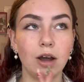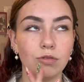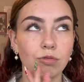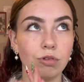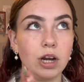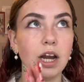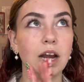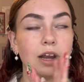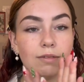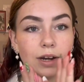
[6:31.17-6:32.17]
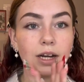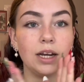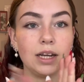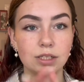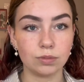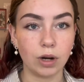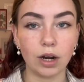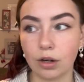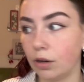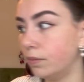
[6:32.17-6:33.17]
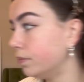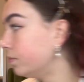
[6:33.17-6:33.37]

really need to work on.